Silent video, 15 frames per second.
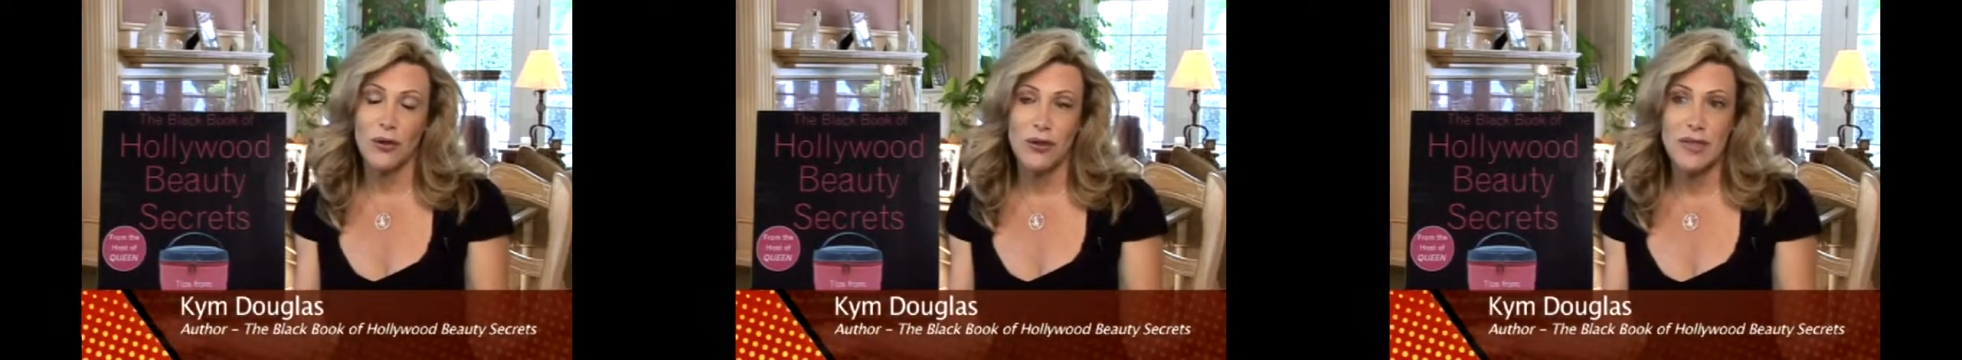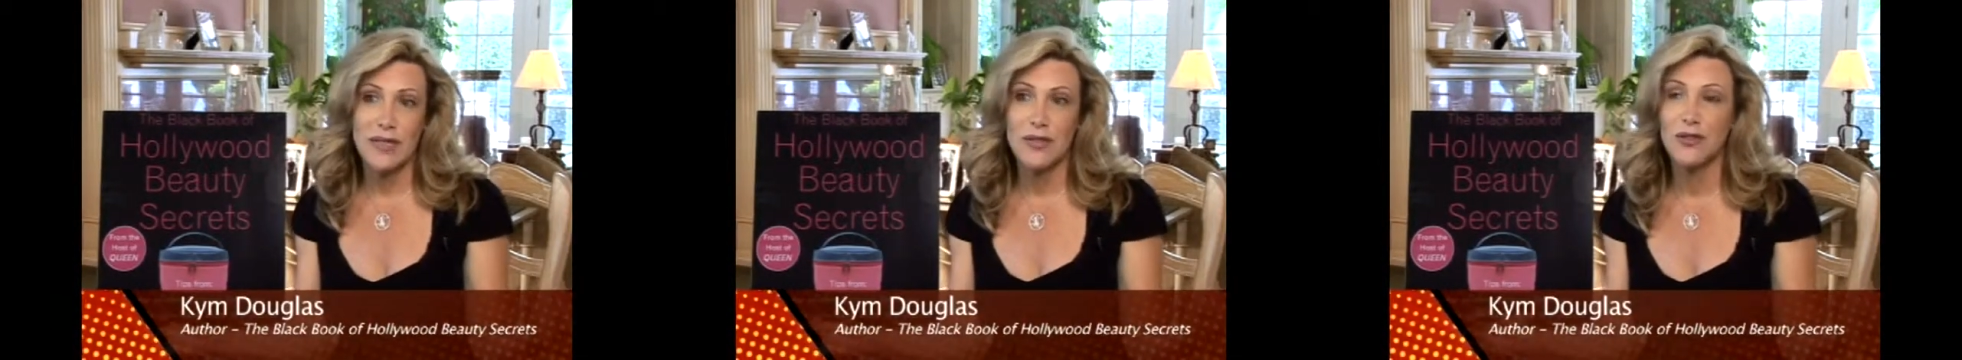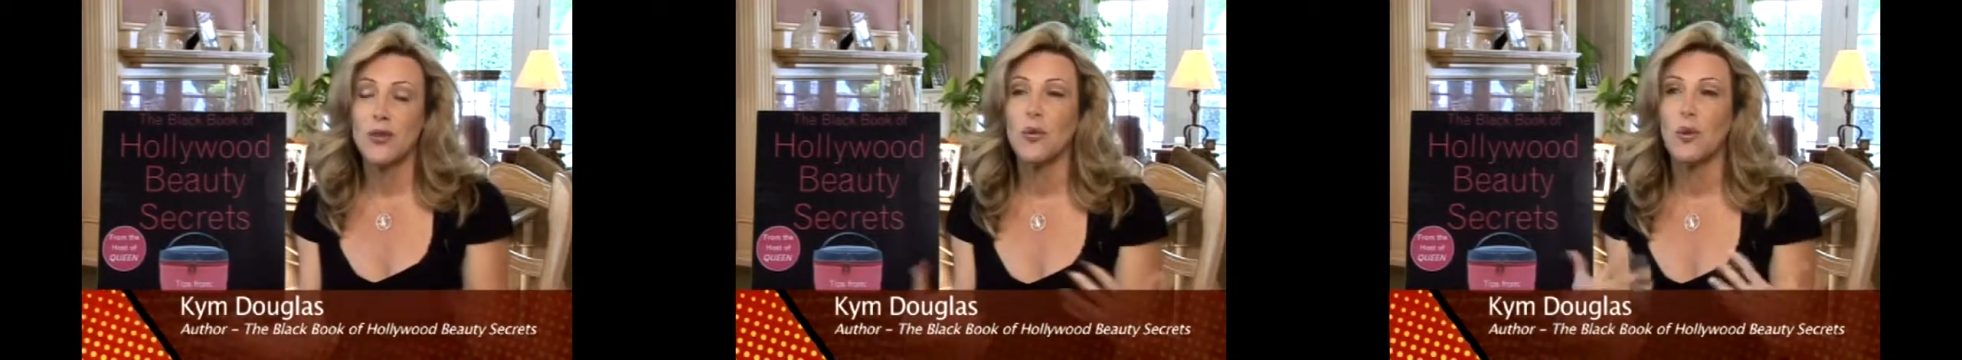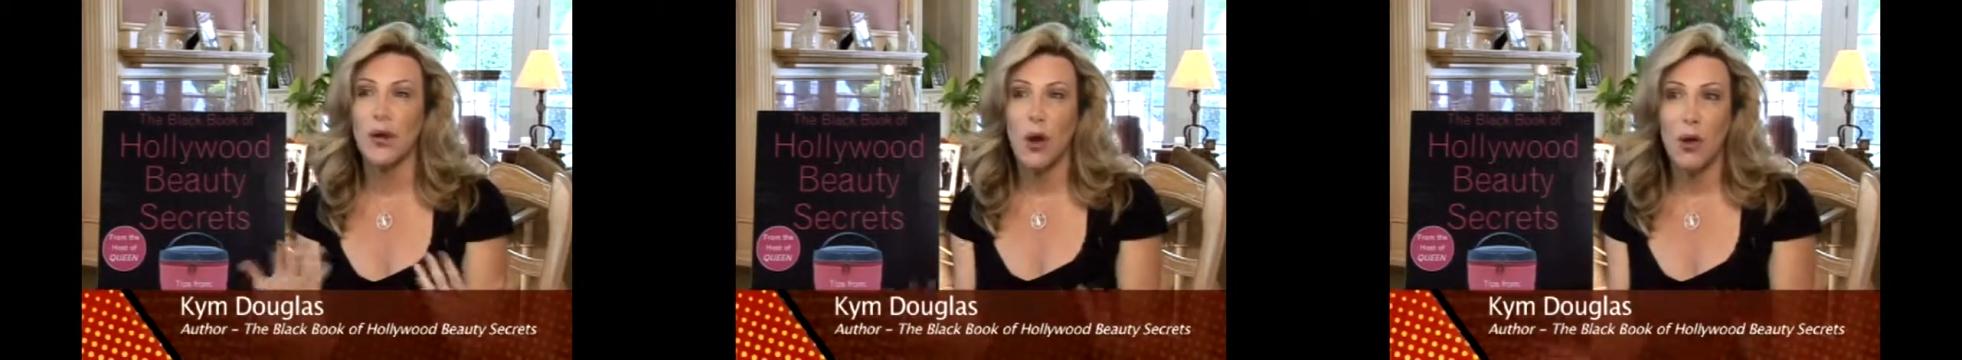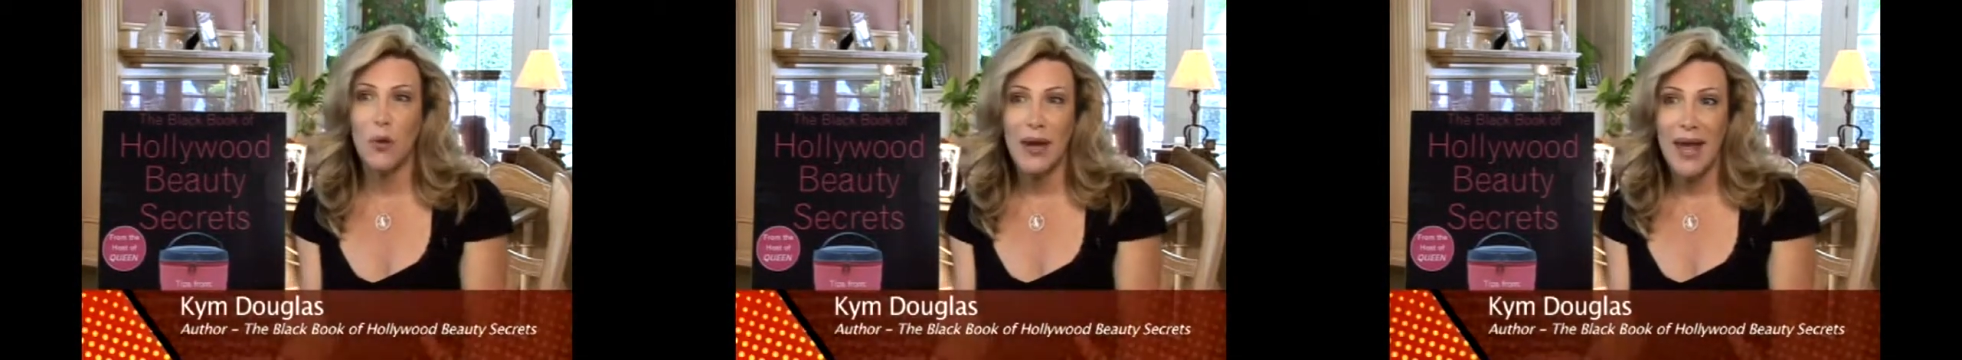your sister
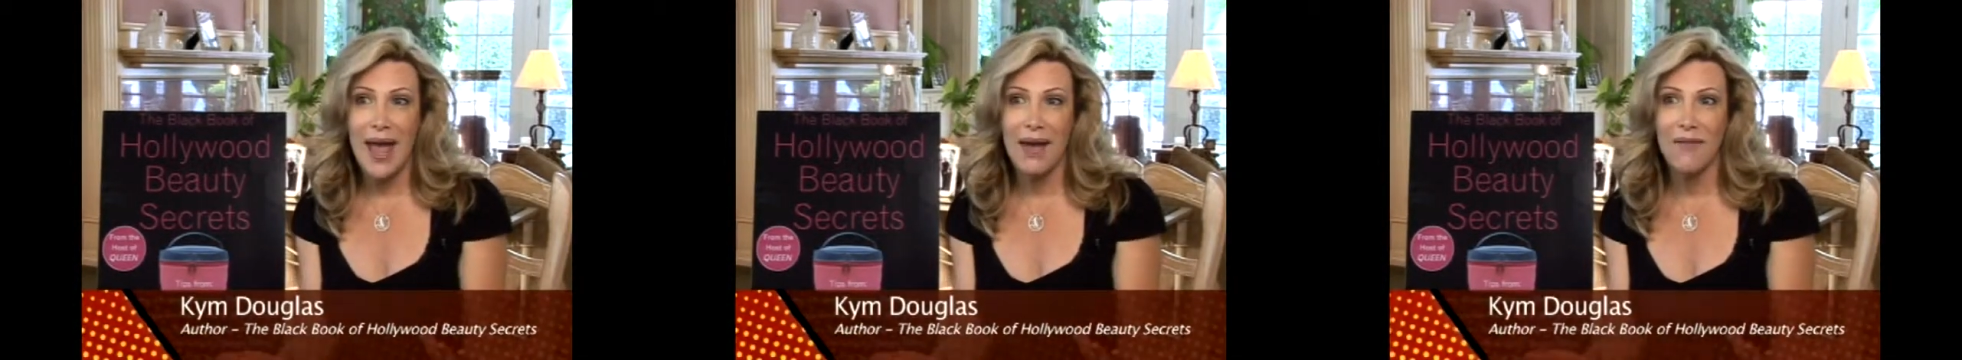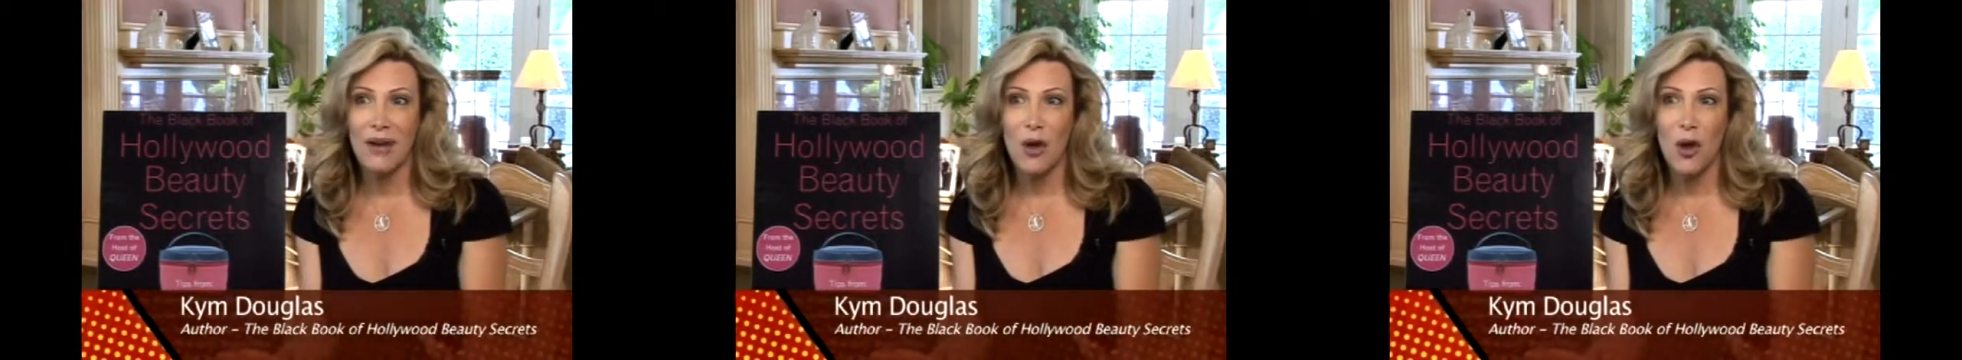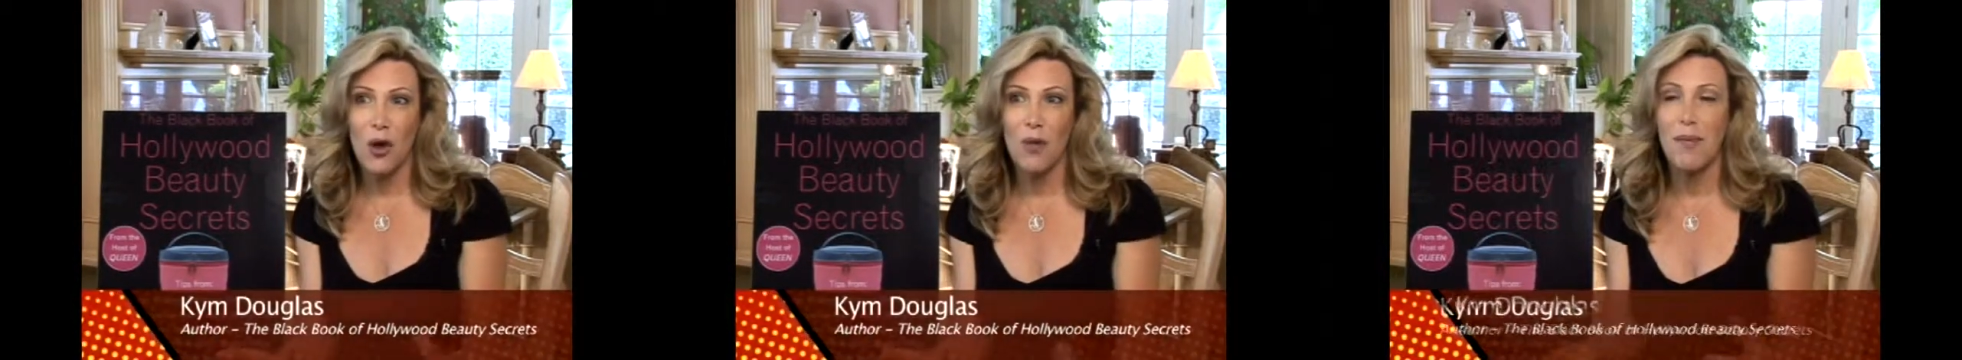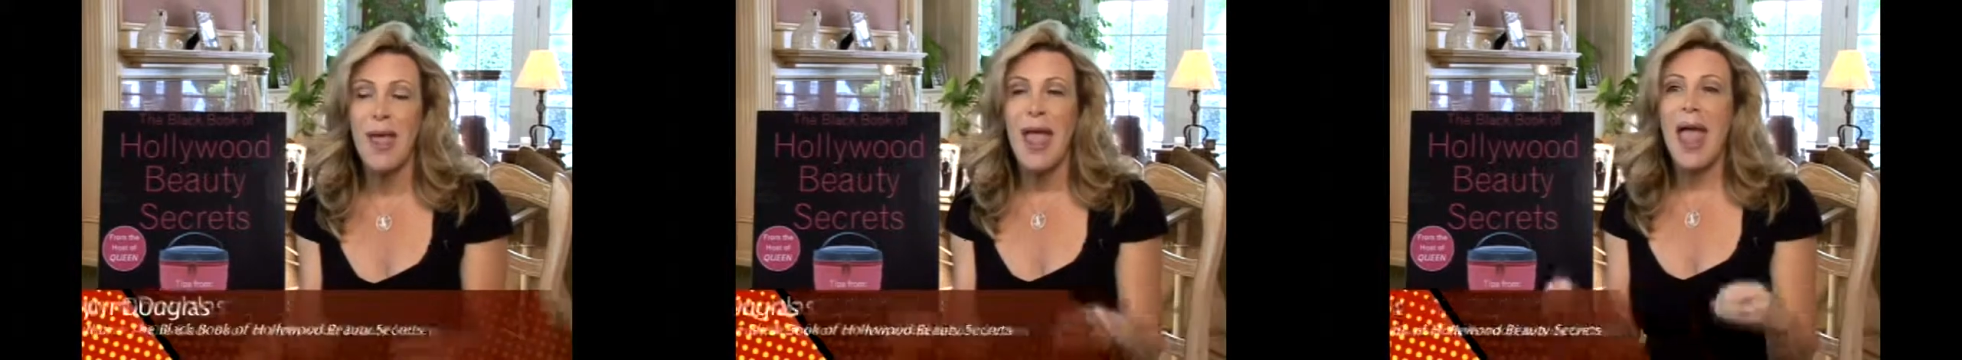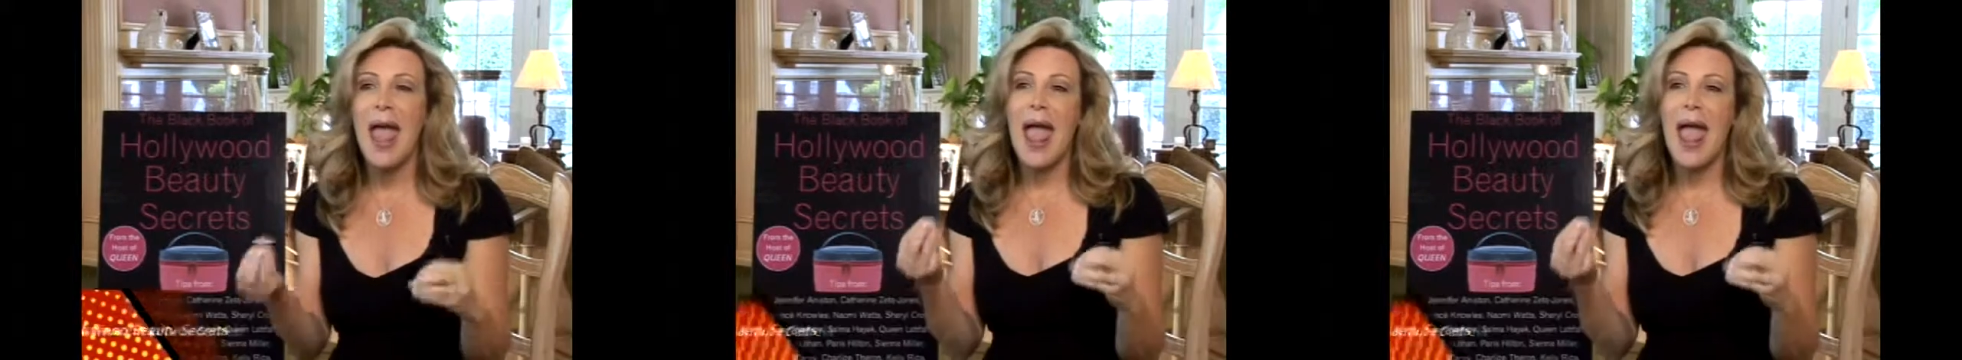would already have at home,